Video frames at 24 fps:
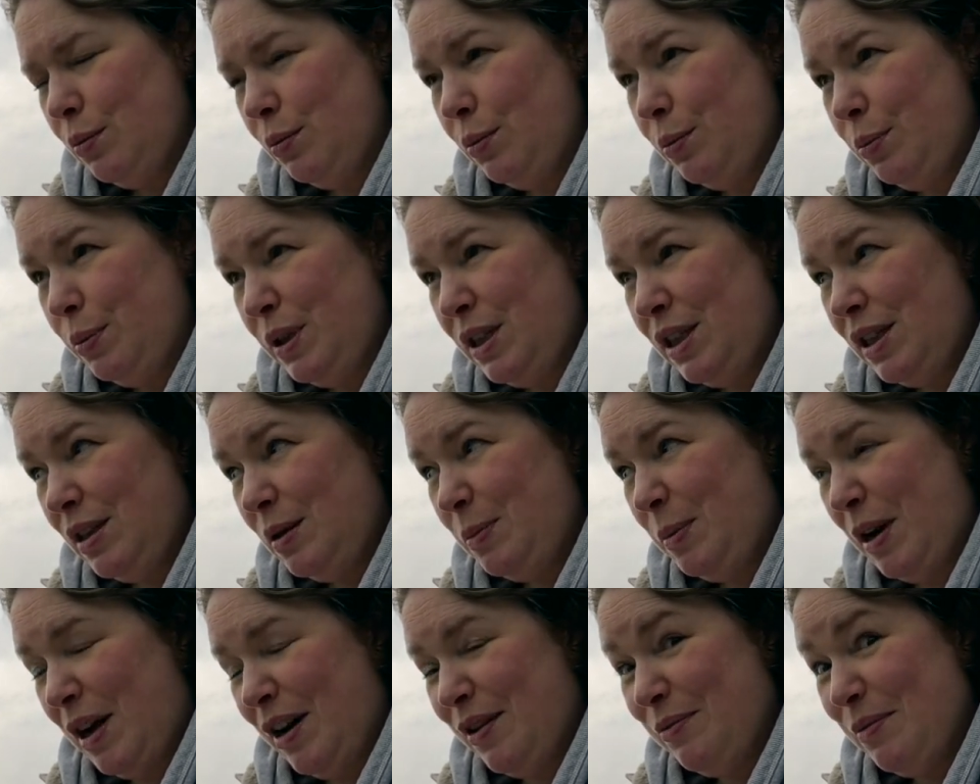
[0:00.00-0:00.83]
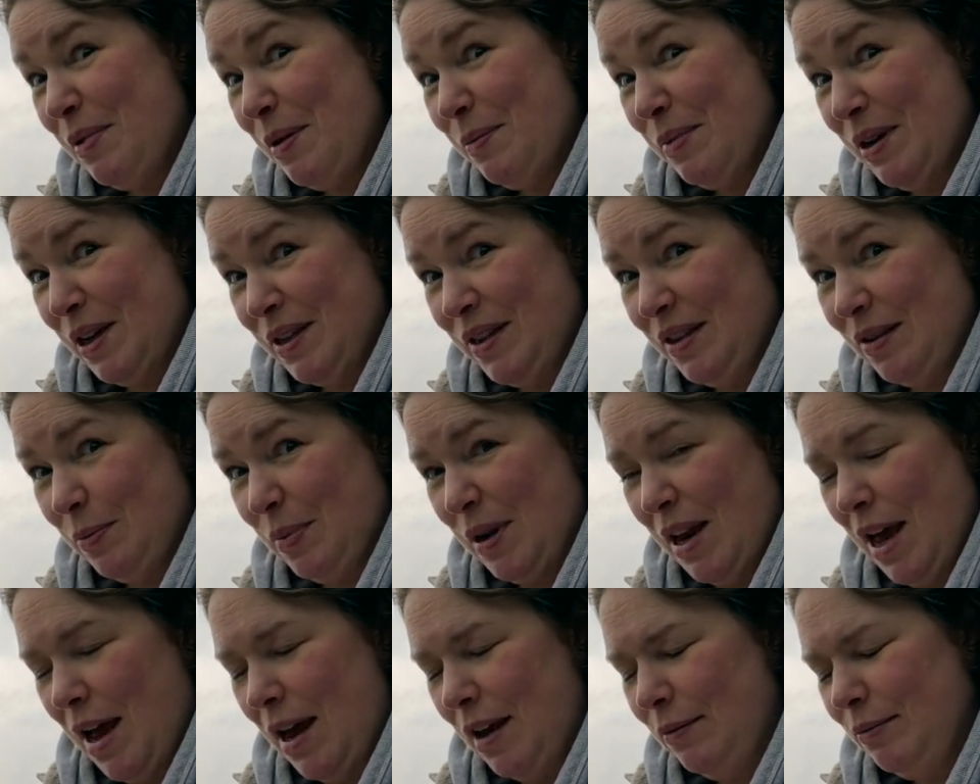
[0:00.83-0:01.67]
put it as part of my master
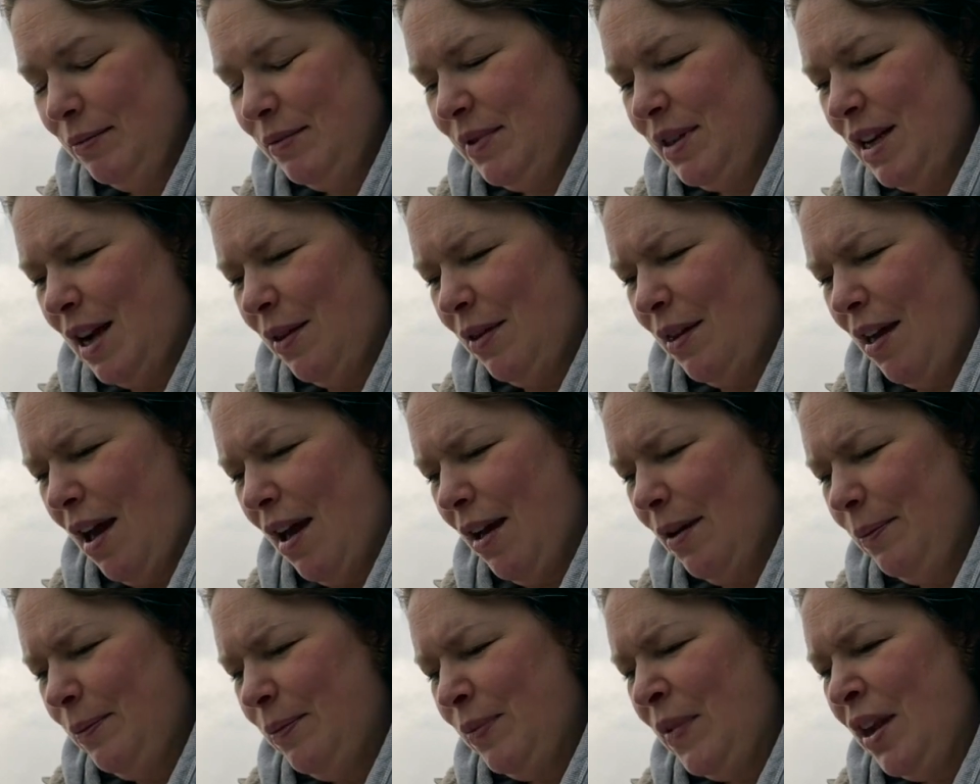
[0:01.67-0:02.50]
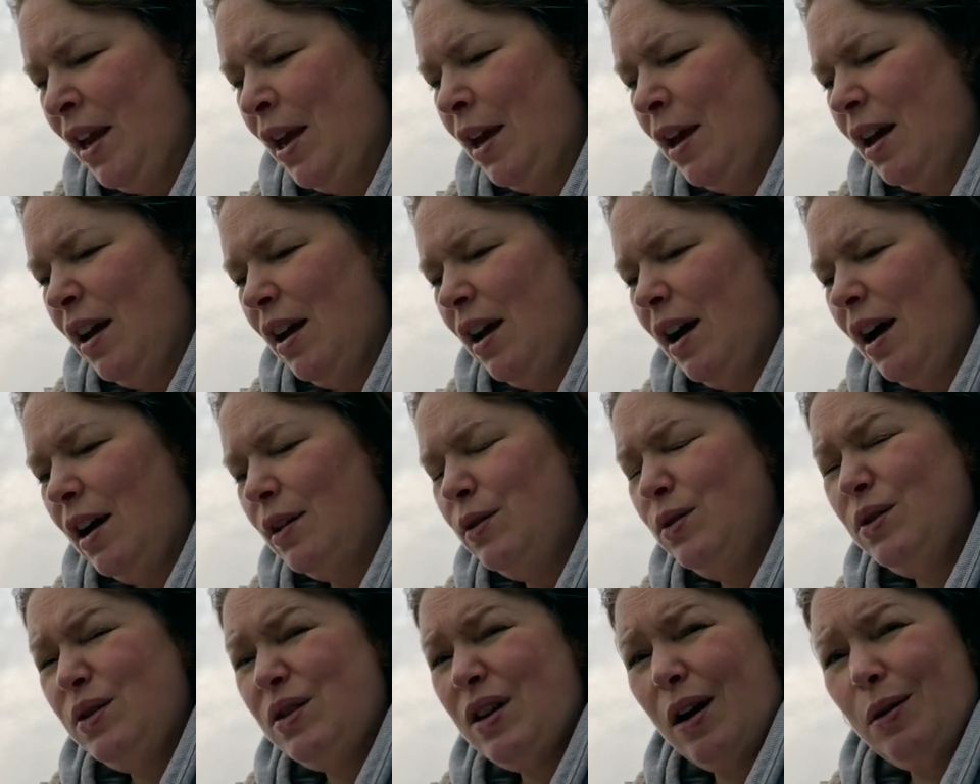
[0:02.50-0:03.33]
plan down there,
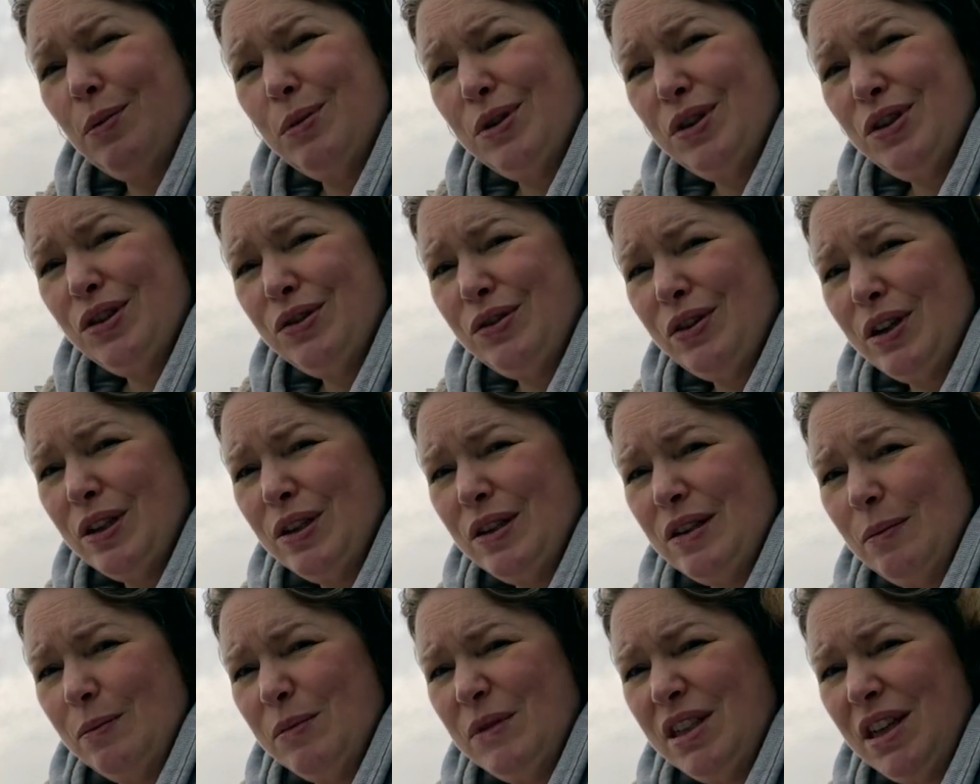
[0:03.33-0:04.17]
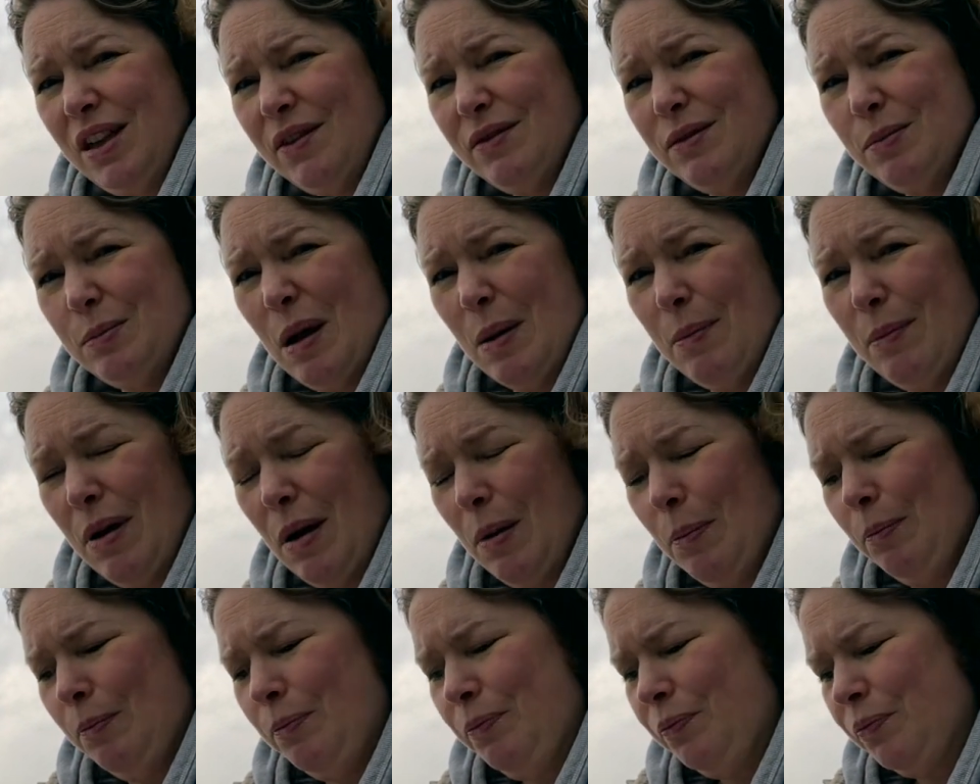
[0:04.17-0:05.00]
and also I want to grow some to give to my
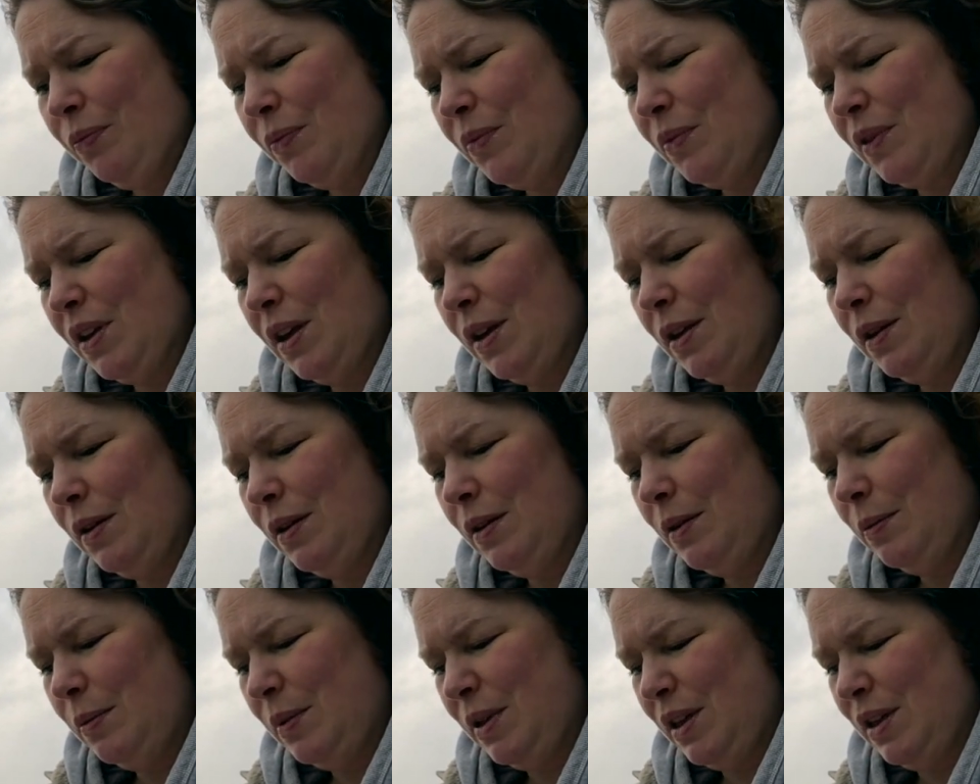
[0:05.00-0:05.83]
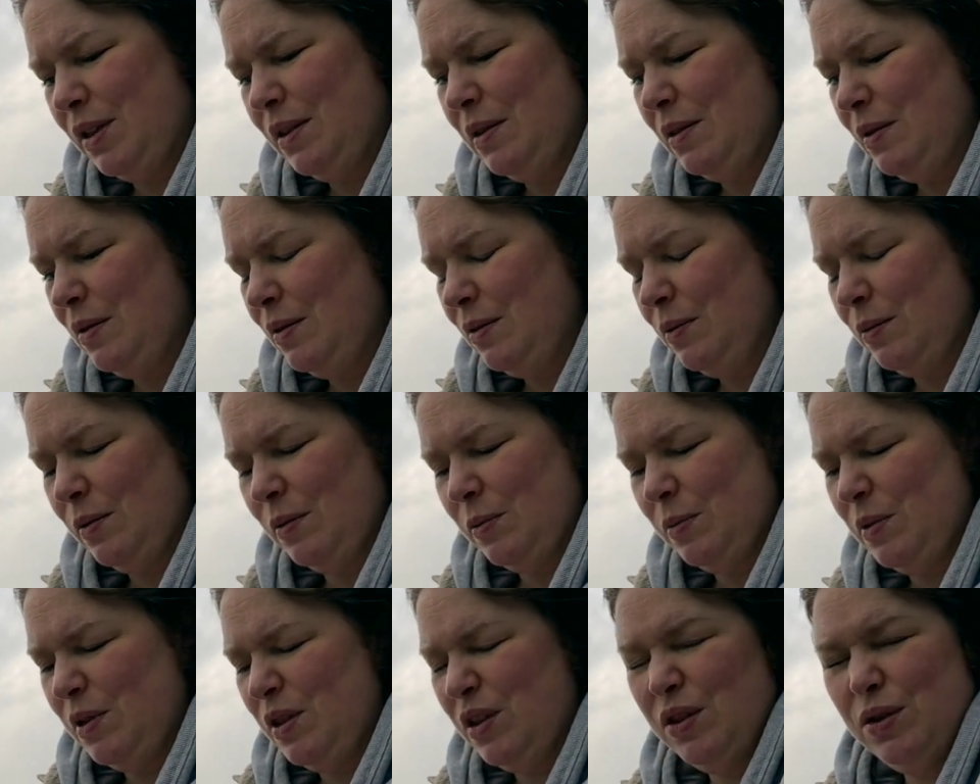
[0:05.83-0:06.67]
mum, because we were
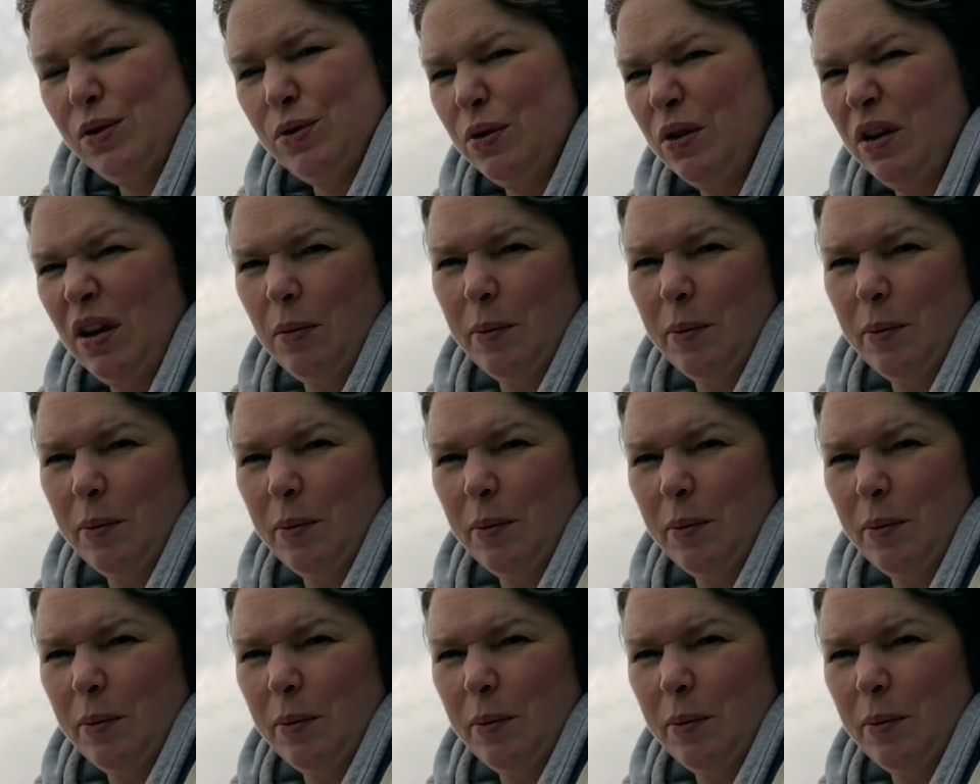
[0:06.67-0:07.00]
just talking